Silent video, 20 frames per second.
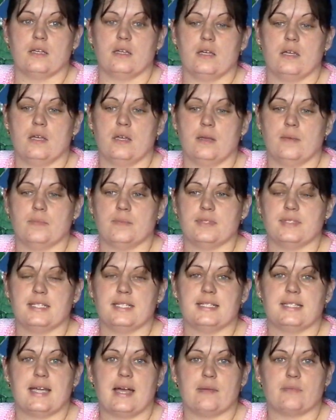
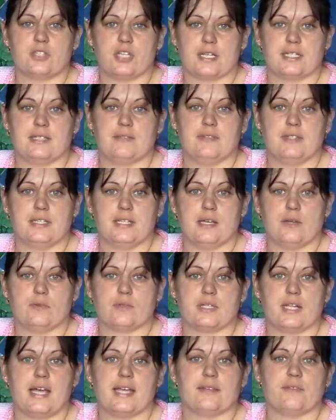sit down chatty
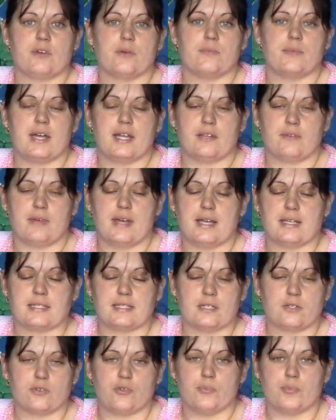videos, like you've gone round her house
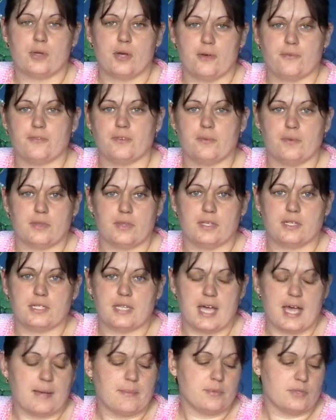and had a cup of coffee with her
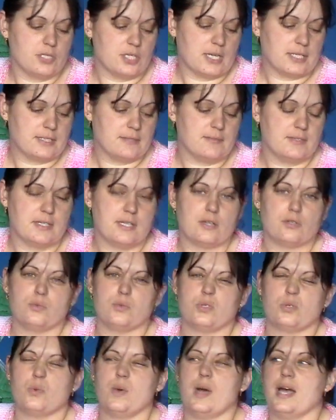type chatty
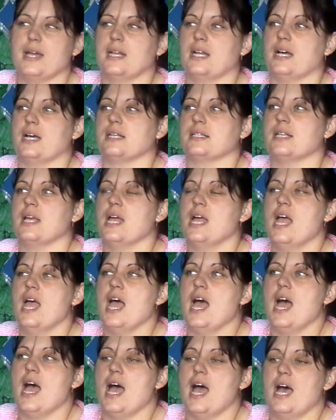videos, which are quite nice.
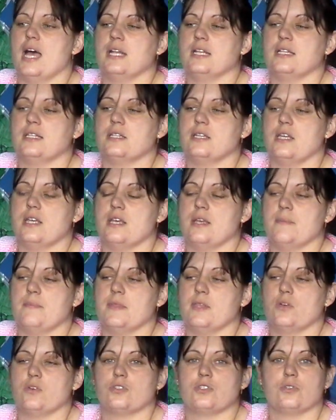And
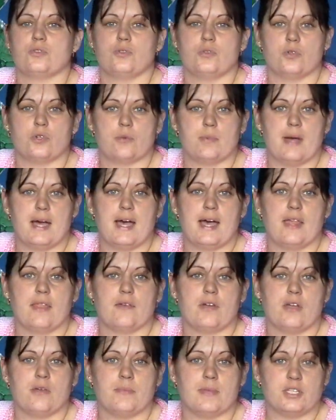they also talk about how
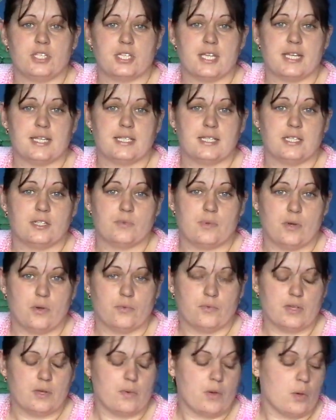they're home educating the
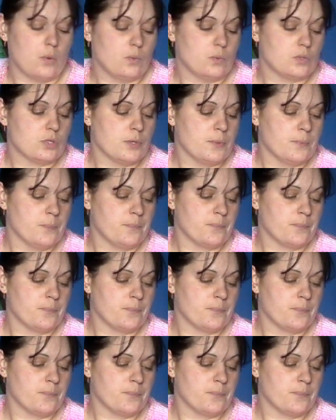12-year-old.